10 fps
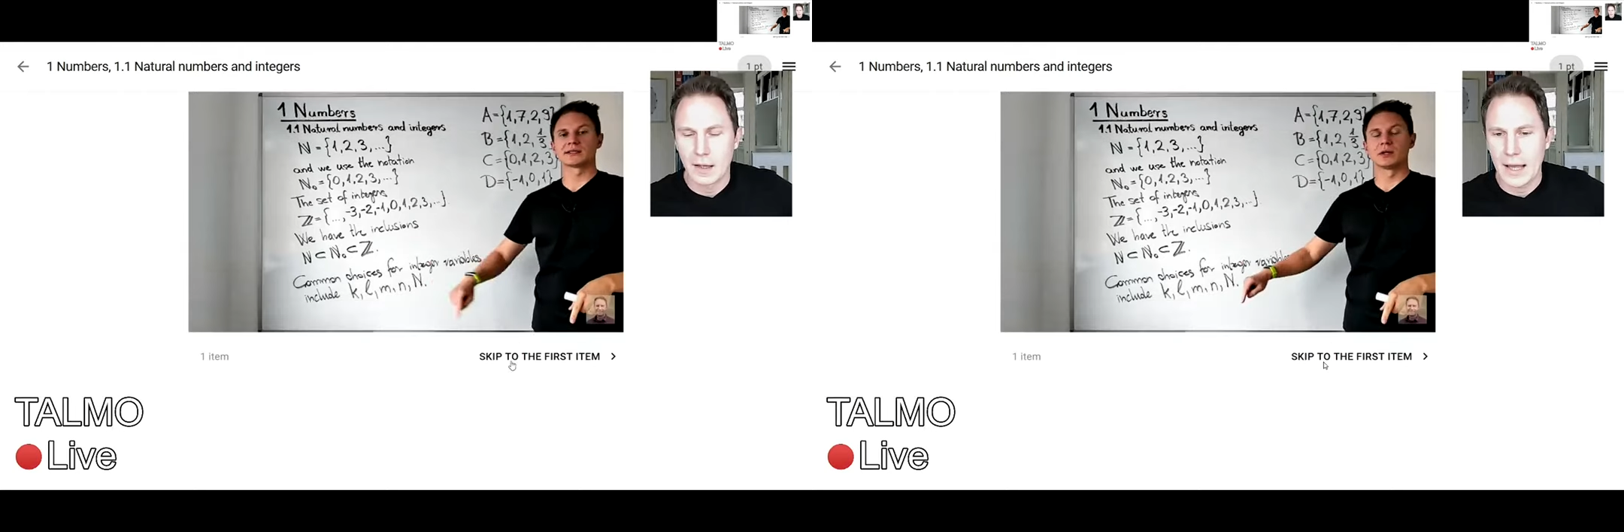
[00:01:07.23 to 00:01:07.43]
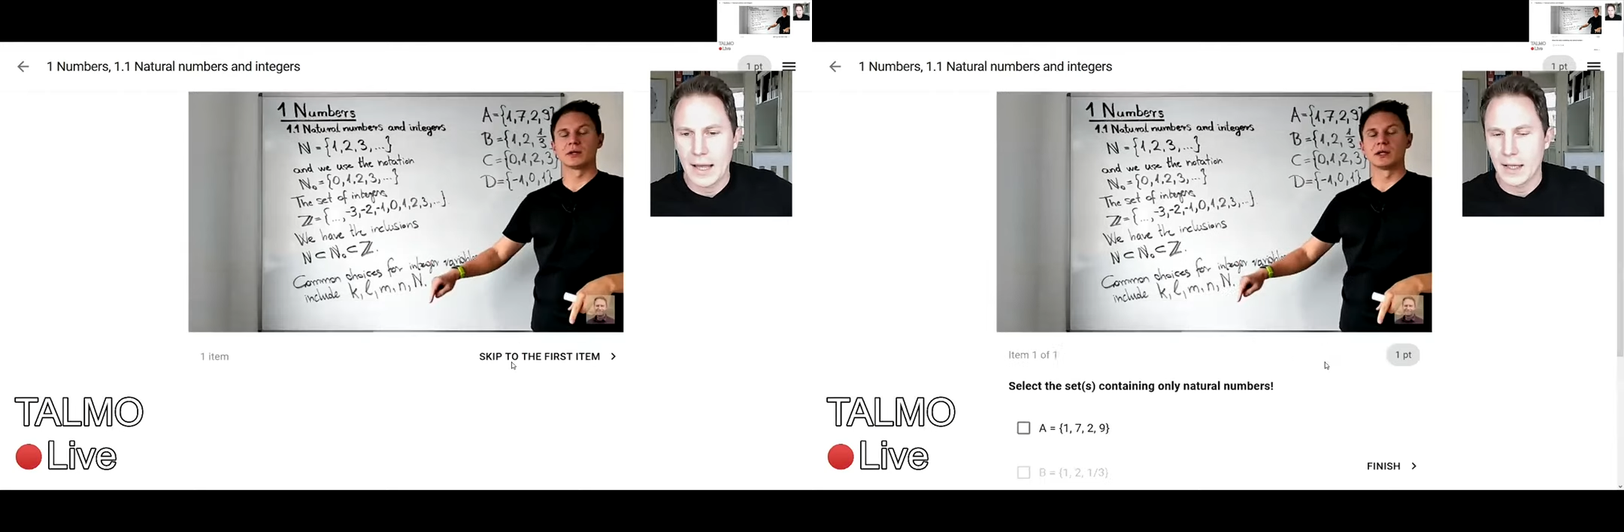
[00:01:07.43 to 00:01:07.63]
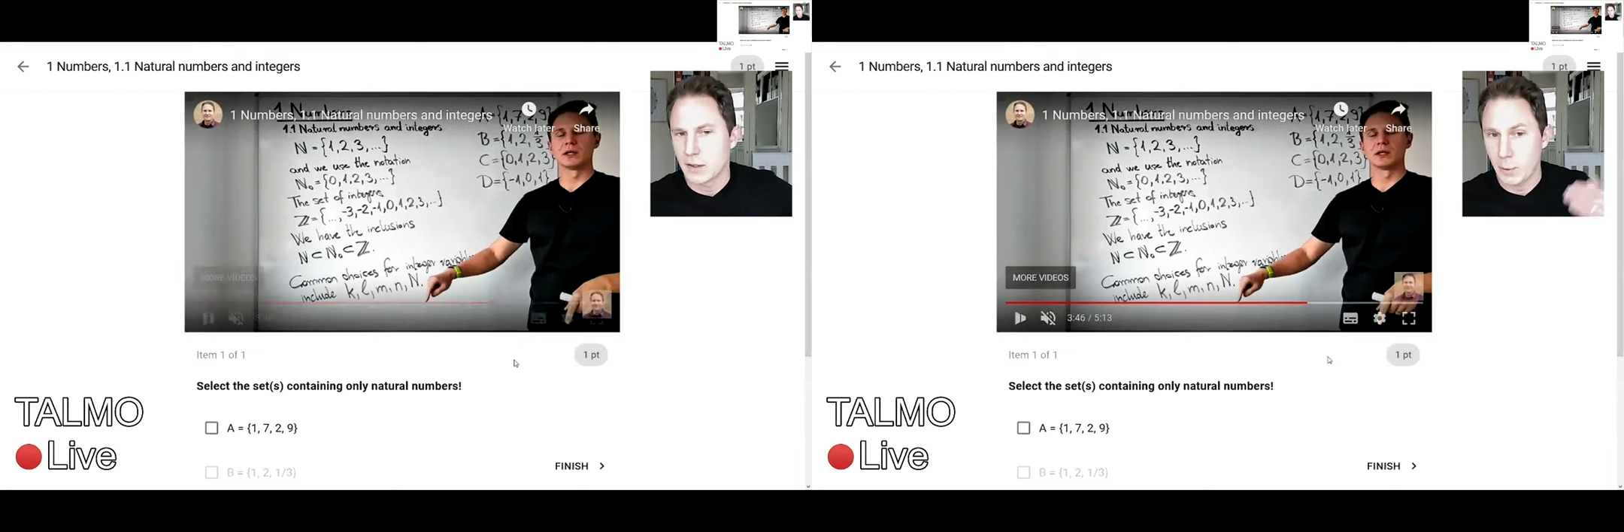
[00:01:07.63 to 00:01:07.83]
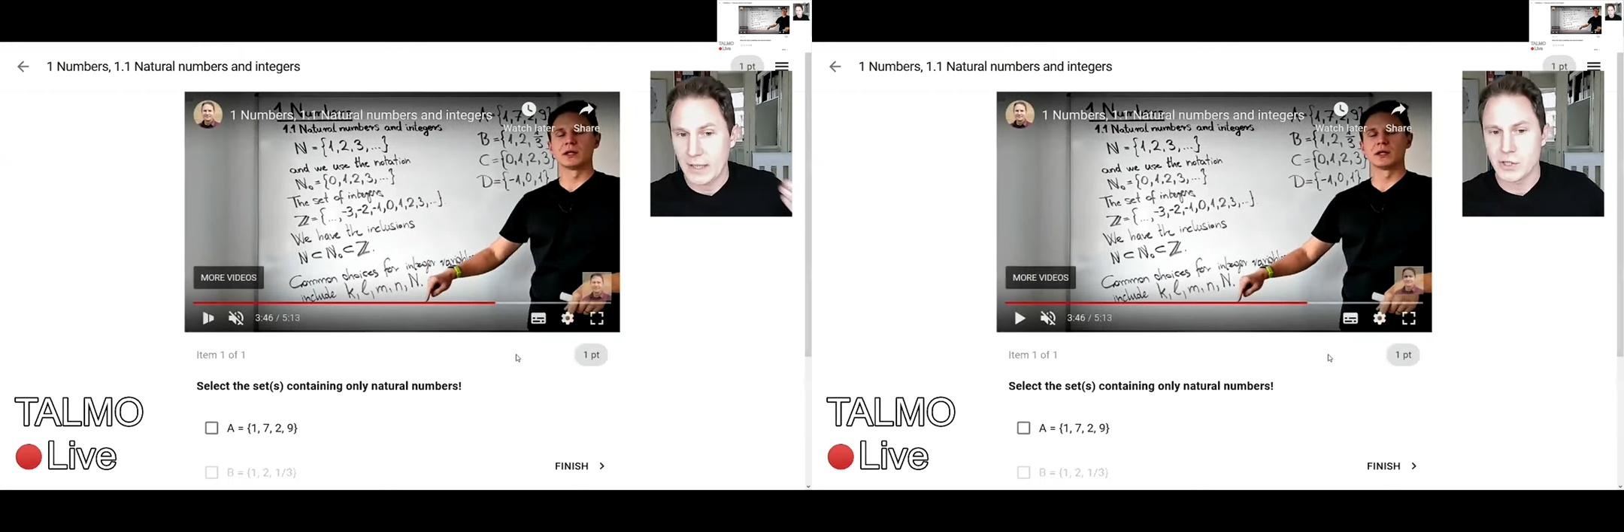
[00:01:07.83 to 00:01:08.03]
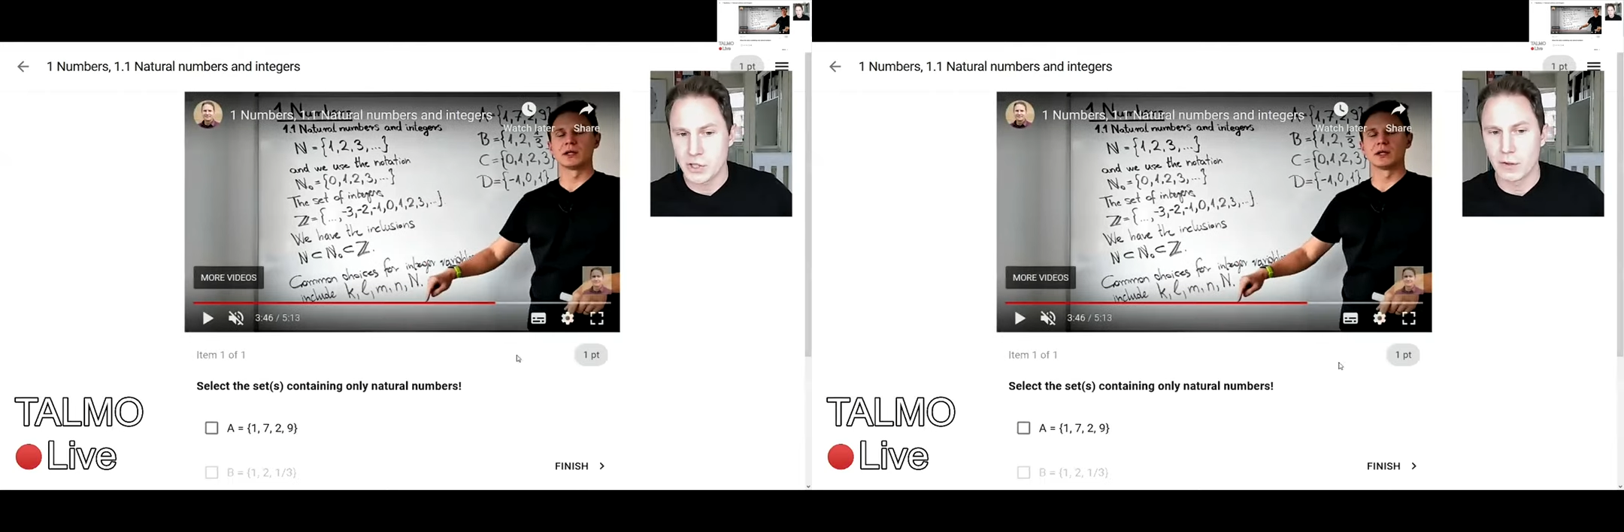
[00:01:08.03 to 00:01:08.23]
a
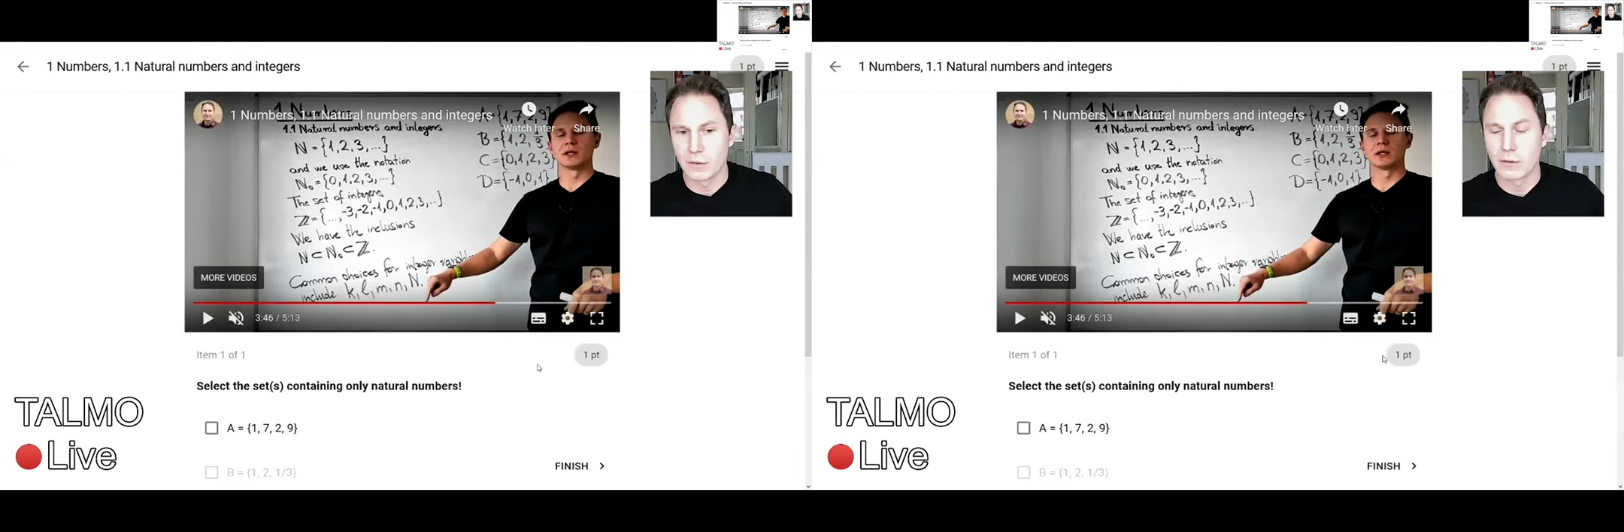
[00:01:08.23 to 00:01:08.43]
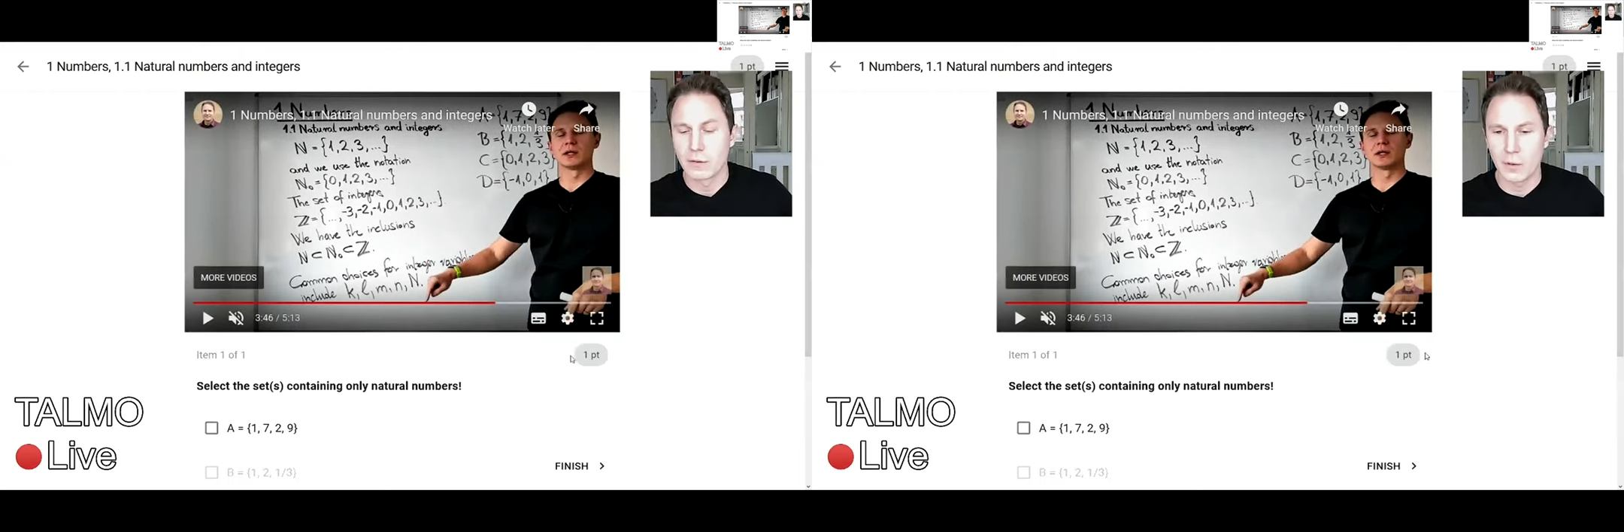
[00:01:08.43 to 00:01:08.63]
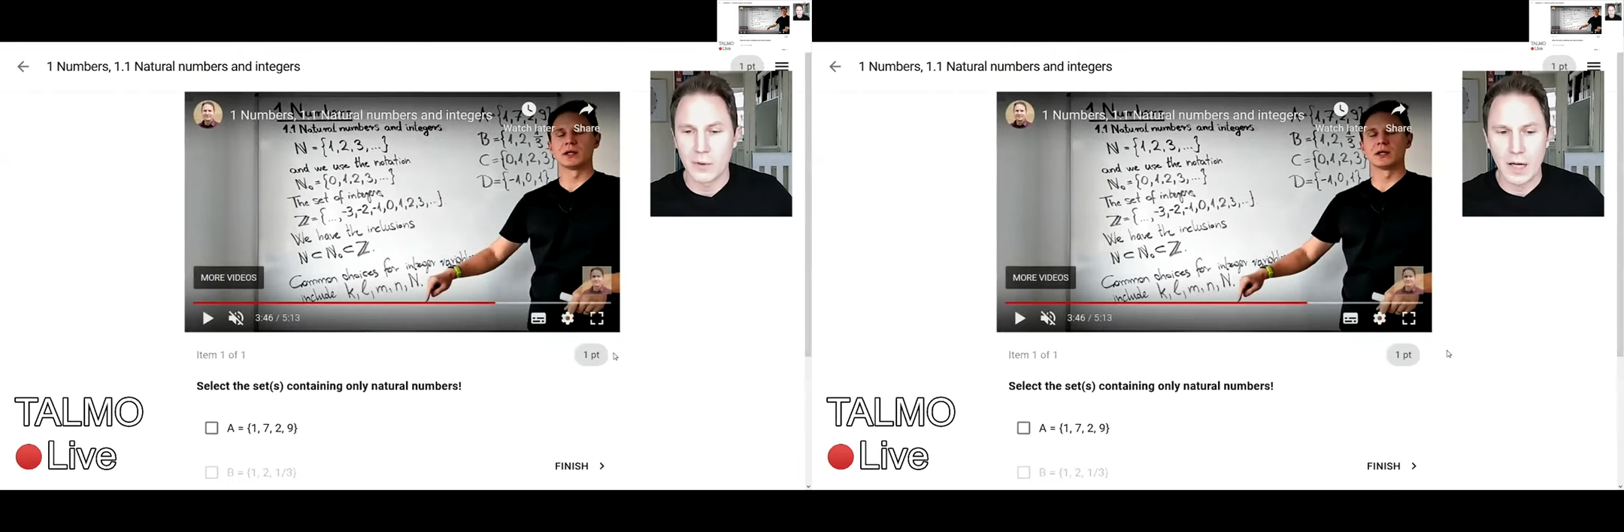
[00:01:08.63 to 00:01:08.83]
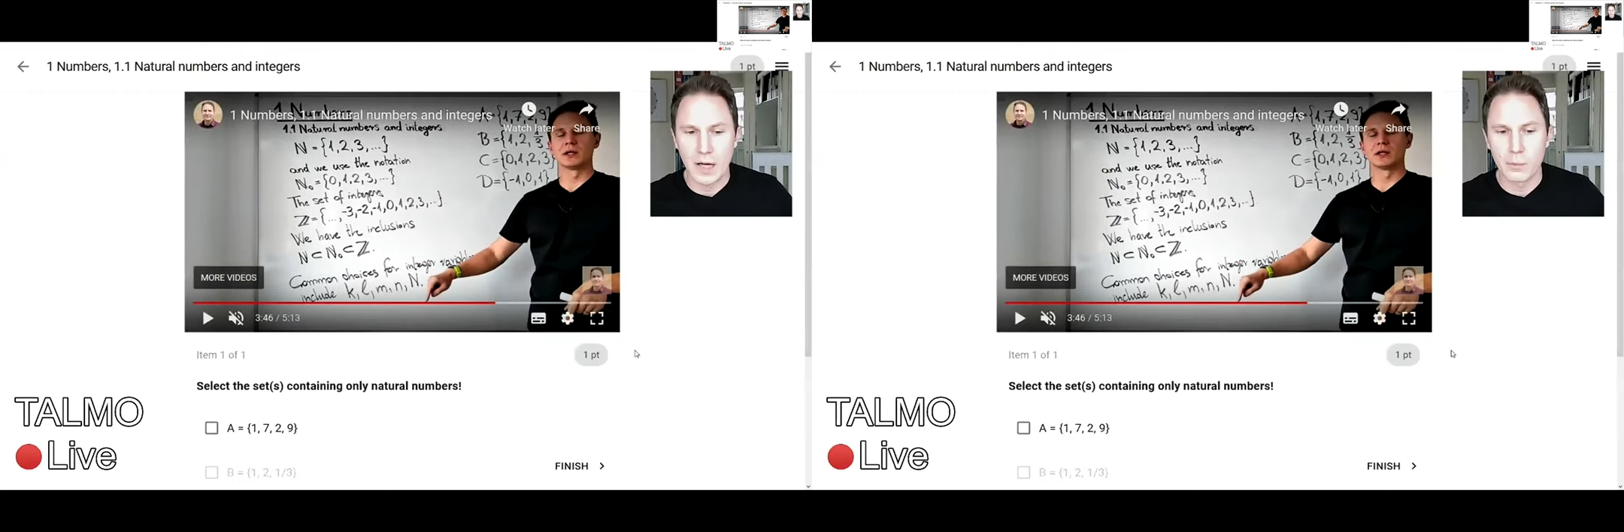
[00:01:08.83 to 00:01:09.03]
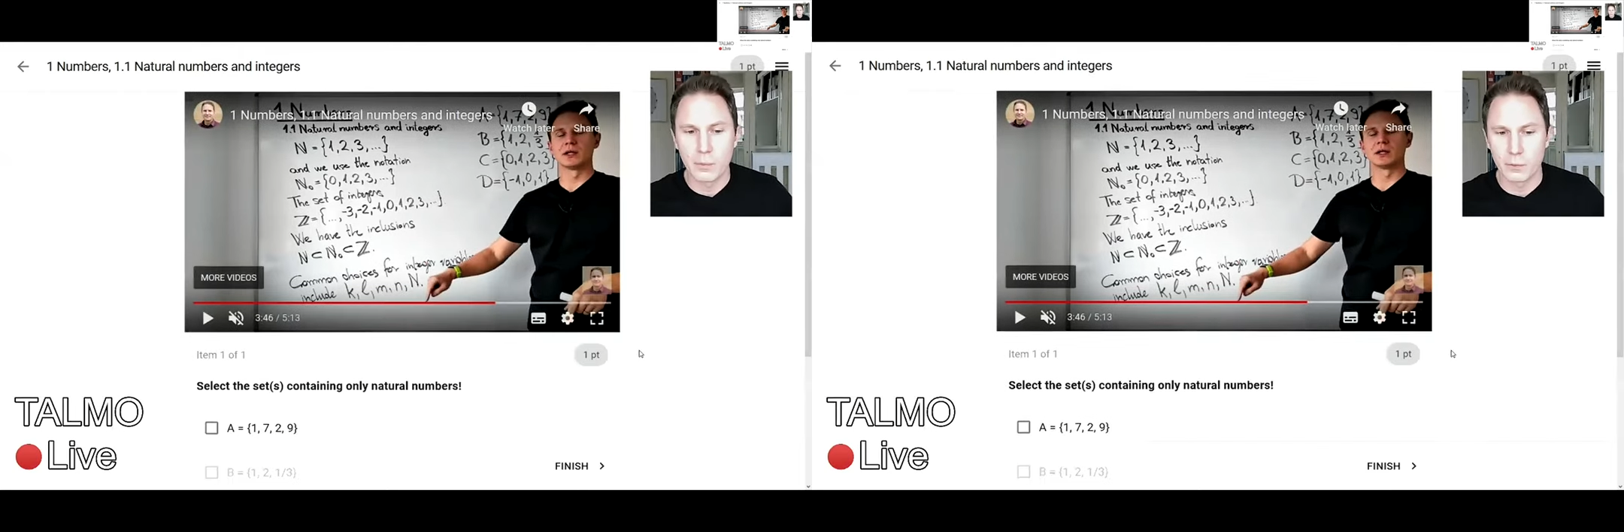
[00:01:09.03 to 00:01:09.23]
question coming
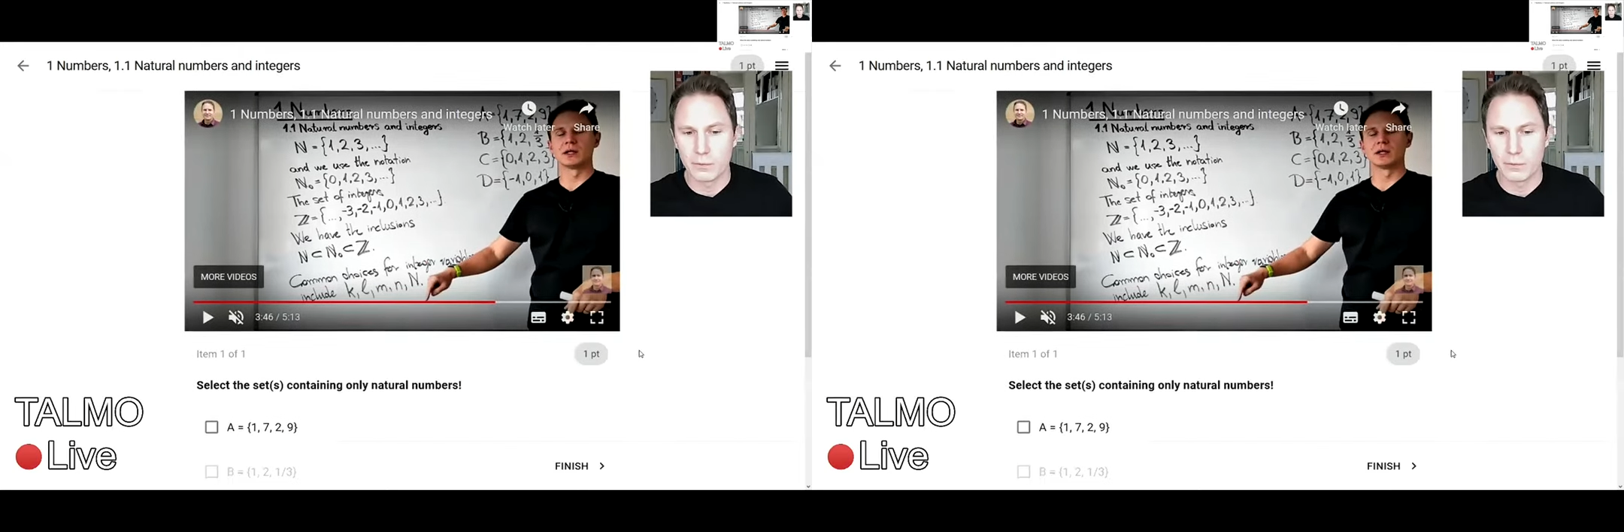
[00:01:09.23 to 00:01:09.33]
up.